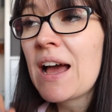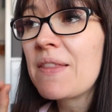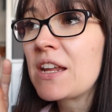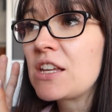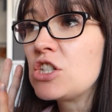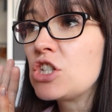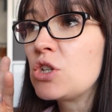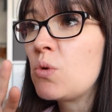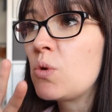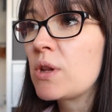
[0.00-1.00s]
and then I can
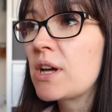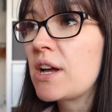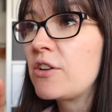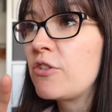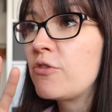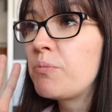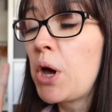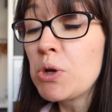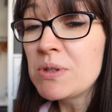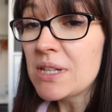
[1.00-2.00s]
do all the kind of
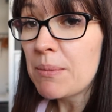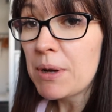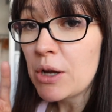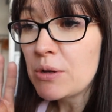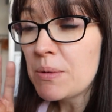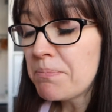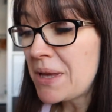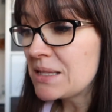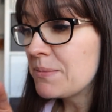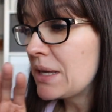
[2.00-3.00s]
post upload
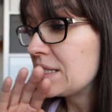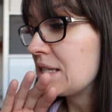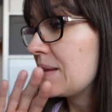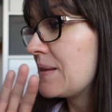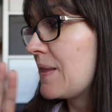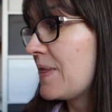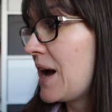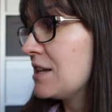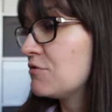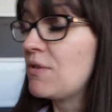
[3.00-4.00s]
bits and pieces, and then
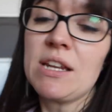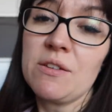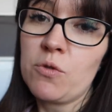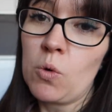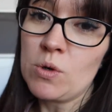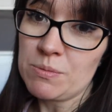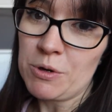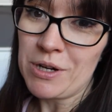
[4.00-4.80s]
that is ready for tomorrow